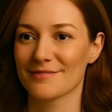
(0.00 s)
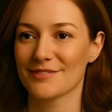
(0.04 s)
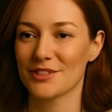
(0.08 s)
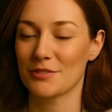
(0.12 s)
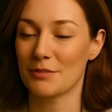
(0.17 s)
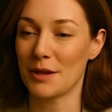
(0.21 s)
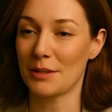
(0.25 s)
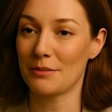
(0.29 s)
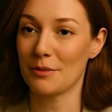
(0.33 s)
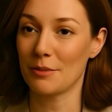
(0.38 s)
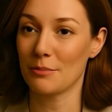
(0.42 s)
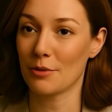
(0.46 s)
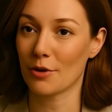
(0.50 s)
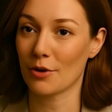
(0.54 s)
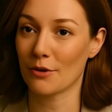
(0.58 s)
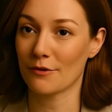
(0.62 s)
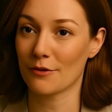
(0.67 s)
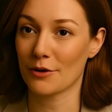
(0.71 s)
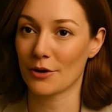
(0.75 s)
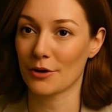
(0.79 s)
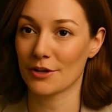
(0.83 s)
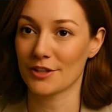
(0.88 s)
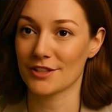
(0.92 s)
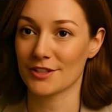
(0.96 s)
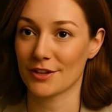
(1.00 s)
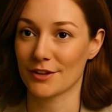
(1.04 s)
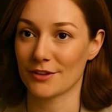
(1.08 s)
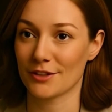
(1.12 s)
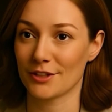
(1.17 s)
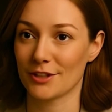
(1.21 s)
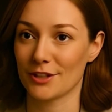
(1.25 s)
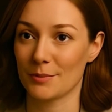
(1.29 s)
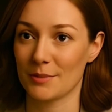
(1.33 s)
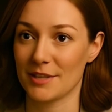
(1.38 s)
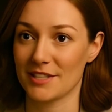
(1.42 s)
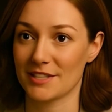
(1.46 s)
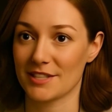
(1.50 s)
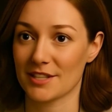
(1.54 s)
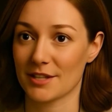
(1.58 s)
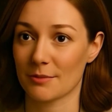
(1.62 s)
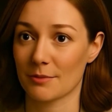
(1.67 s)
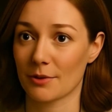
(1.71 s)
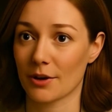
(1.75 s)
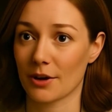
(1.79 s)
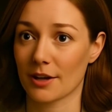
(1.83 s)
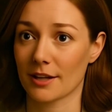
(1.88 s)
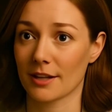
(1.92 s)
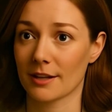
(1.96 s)
So maybe more focused on the domestic
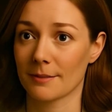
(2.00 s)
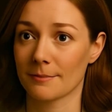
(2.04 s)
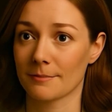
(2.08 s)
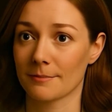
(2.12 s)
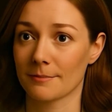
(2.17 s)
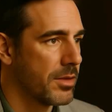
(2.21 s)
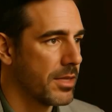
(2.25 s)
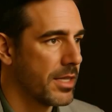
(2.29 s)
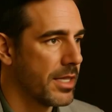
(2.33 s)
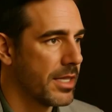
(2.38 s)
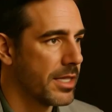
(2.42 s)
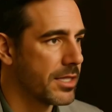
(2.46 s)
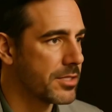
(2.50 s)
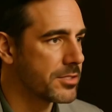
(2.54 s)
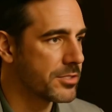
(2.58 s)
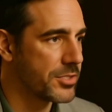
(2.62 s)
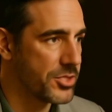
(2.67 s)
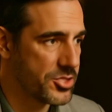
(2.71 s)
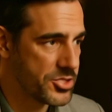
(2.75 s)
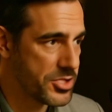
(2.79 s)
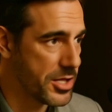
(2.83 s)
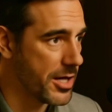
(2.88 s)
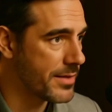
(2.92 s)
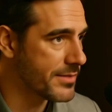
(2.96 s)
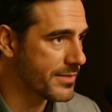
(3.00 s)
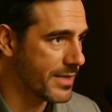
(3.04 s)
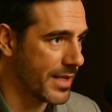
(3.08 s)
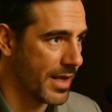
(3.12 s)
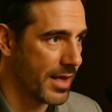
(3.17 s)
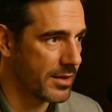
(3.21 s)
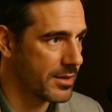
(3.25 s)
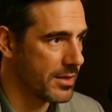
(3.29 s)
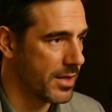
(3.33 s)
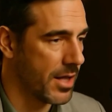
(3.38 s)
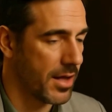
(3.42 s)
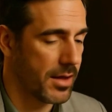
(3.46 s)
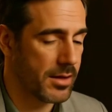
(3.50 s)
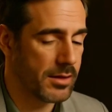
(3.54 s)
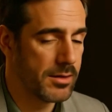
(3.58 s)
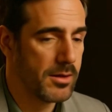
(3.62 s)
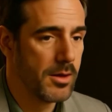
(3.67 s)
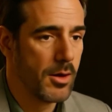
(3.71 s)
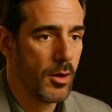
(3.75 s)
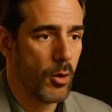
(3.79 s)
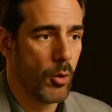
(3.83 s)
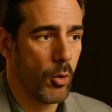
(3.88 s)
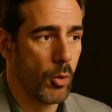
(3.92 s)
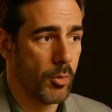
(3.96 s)
market. It could suggest that, yeah.
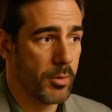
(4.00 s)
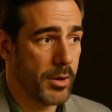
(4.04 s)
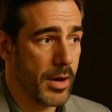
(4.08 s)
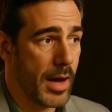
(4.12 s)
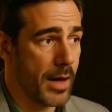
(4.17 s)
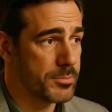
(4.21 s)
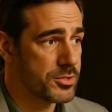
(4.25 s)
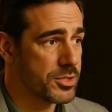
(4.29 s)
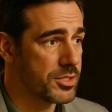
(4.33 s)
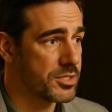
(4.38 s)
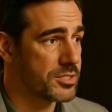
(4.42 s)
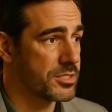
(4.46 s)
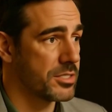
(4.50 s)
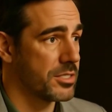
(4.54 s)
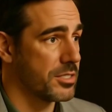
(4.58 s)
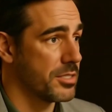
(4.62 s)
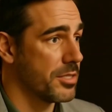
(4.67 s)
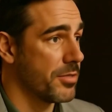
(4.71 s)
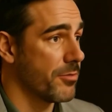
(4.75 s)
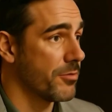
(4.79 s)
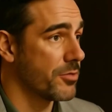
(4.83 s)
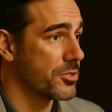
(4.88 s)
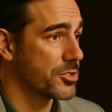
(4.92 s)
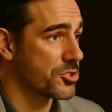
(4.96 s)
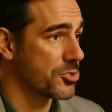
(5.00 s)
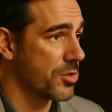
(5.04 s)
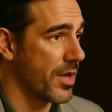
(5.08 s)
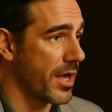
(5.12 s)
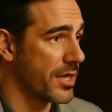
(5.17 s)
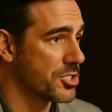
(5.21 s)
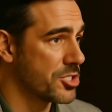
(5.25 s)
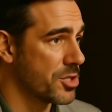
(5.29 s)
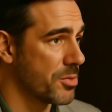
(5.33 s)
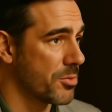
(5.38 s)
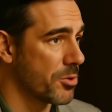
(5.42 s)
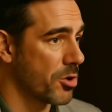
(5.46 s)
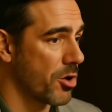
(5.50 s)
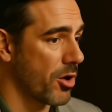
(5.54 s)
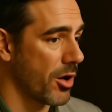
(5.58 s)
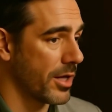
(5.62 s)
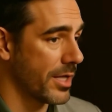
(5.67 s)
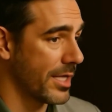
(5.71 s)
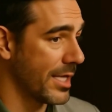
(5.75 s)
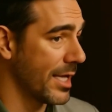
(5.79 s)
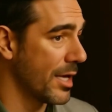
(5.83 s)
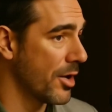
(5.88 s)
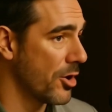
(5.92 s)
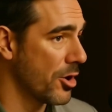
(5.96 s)
Or perhaps just a different strategy
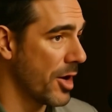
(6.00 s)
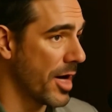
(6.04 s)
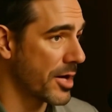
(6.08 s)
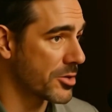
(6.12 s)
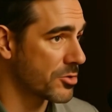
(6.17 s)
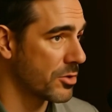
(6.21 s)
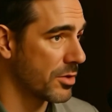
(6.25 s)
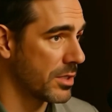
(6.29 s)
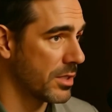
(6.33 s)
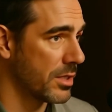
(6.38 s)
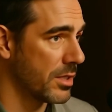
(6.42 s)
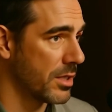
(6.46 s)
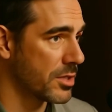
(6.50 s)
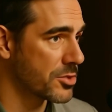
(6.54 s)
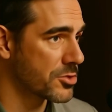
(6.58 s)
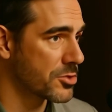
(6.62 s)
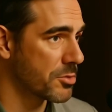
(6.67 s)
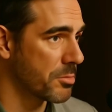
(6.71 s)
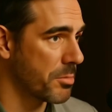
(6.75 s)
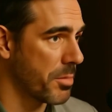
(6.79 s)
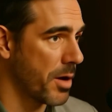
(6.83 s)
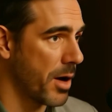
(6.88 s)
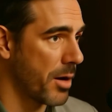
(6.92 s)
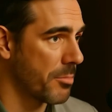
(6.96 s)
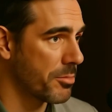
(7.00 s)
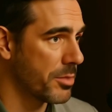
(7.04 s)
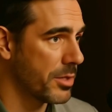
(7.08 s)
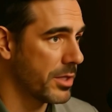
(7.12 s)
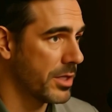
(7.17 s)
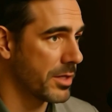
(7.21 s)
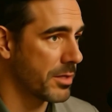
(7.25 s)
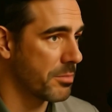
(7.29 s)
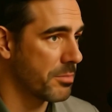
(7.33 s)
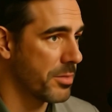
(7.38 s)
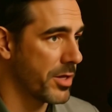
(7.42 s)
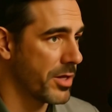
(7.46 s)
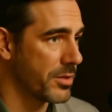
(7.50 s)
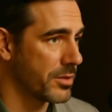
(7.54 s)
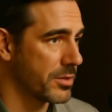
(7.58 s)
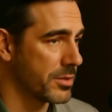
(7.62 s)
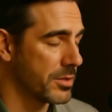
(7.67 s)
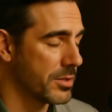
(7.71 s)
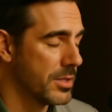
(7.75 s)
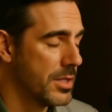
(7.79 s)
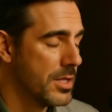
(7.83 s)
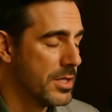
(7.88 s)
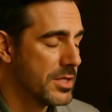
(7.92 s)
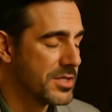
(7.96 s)
regarding international intellectual property compared to,
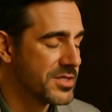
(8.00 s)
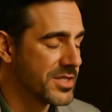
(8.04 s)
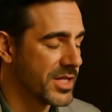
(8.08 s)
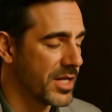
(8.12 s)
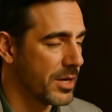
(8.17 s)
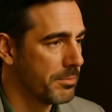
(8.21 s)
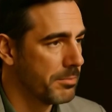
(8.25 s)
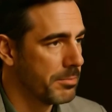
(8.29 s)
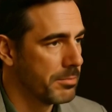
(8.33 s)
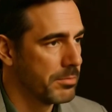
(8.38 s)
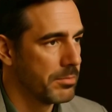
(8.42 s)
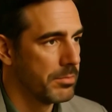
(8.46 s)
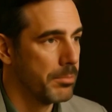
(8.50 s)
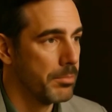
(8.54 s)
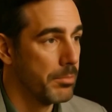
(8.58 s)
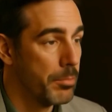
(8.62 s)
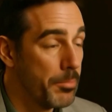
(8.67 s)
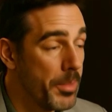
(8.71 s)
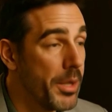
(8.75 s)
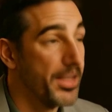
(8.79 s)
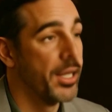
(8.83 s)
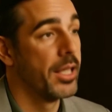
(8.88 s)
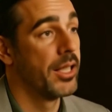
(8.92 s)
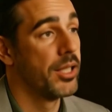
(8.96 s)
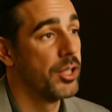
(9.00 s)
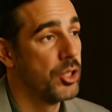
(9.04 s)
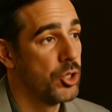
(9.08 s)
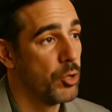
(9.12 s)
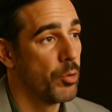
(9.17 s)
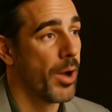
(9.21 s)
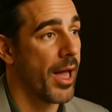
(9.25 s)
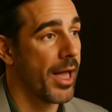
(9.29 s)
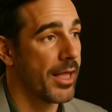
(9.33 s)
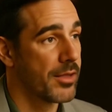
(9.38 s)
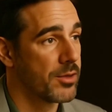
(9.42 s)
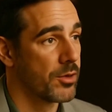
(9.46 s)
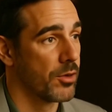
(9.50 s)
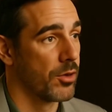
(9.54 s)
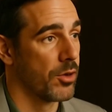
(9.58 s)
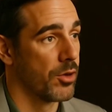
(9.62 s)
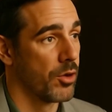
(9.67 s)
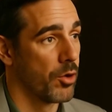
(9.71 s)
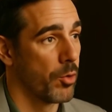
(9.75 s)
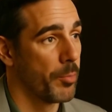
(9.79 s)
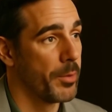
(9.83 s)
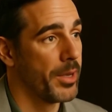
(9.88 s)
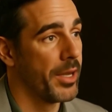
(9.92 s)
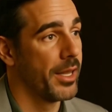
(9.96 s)
say, big U.S. or
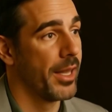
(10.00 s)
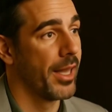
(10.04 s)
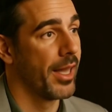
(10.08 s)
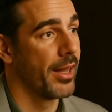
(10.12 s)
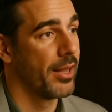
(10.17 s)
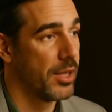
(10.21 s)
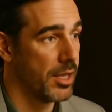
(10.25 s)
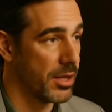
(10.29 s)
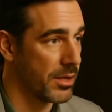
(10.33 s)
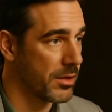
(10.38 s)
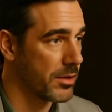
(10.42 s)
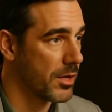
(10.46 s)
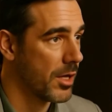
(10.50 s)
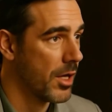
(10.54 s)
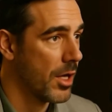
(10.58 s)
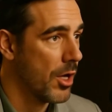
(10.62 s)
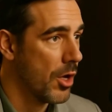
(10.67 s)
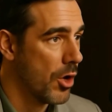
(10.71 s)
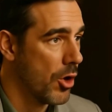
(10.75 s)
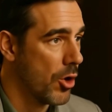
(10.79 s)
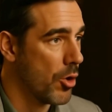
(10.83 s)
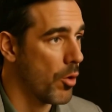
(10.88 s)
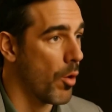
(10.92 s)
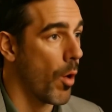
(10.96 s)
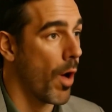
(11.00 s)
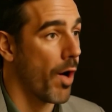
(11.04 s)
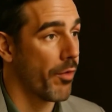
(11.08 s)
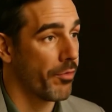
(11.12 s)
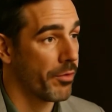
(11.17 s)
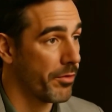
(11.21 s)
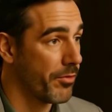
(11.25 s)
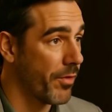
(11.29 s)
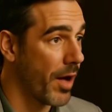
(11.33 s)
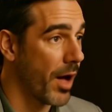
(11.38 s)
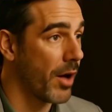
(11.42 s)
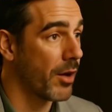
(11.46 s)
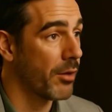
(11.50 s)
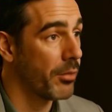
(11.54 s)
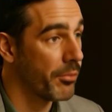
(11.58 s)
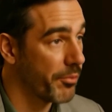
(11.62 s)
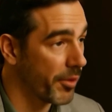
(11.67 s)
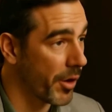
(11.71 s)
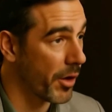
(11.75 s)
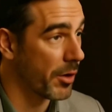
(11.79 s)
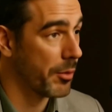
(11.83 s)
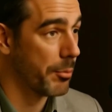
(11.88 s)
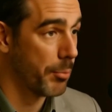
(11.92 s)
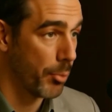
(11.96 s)
European entities who often file
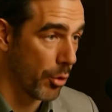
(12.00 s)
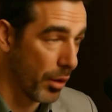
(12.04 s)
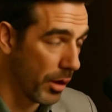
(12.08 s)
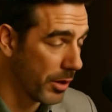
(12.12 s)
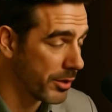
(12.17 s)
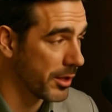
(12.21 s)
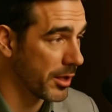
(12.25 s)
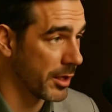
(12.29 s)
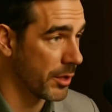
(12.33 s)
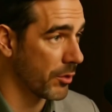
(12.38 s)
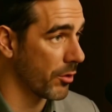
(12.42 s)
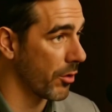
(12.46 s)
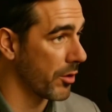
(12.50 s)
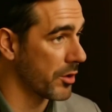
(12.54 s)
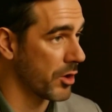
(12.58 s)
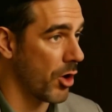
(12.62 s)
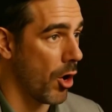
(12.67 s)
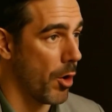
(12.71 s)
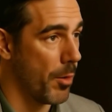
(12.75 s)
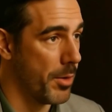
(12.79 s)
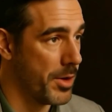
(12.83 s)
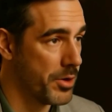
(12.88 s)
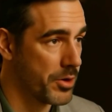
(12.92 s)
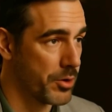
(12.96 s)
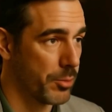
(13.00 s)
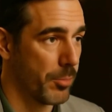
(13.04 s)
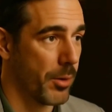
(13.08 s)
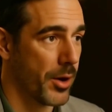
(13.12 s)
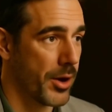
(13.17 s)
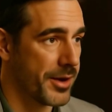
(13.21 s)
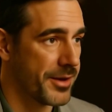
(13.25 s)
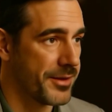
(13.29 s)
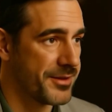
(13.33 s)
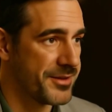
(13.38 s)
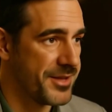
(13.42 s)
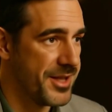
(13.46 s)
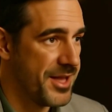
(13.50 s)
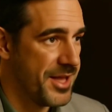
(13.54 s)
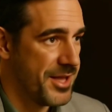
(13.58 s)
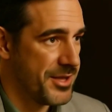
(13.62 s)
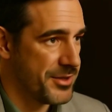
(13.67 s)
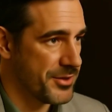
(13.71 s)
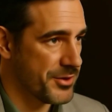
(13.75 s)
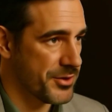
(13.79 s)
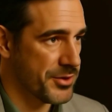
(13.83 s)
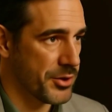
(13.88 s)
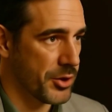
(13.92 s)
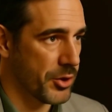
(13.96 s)
very broadly across all major markets
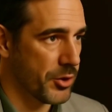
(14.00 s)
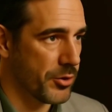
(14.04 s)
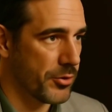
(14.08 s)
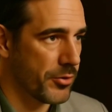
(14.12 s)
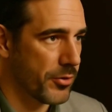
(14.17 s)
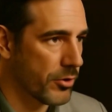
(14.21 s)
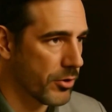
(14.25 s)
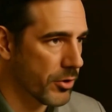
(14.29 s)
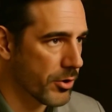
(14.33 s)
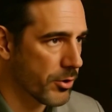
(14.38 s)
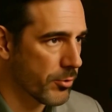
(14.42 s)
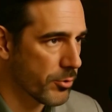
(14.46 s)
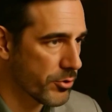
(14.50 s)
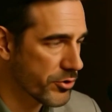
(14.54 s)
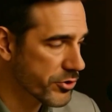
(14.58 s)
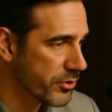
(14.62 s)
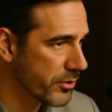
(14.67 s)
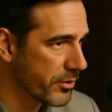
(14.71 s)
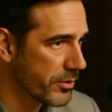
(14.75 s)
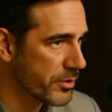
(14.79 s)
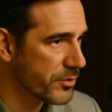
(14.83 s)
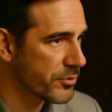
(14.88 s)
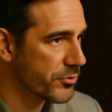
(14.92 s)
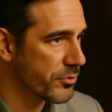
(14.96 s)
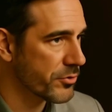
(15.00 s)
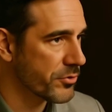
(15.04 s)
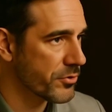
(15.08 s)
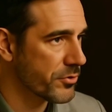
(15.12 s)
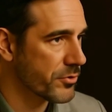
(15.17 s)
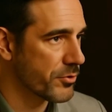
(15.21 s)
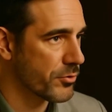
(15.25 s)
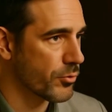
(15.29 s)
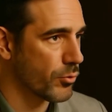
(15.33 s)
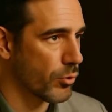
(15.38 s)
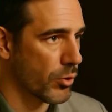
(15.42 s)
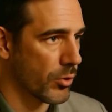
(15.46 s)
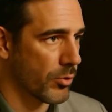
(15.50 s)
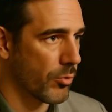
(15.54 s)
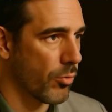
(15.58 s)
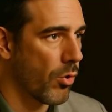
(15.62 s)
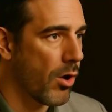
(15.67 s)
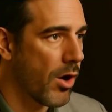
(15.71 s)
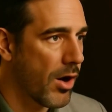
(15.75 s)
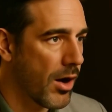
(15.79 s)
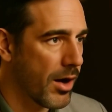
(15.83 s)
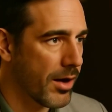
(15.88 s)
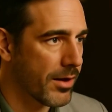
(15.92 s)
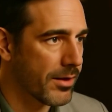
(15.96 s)
to secure their commercial interests
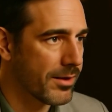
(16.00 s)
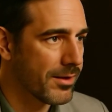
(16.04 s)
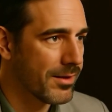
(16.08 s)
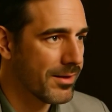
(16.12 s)
worldwide.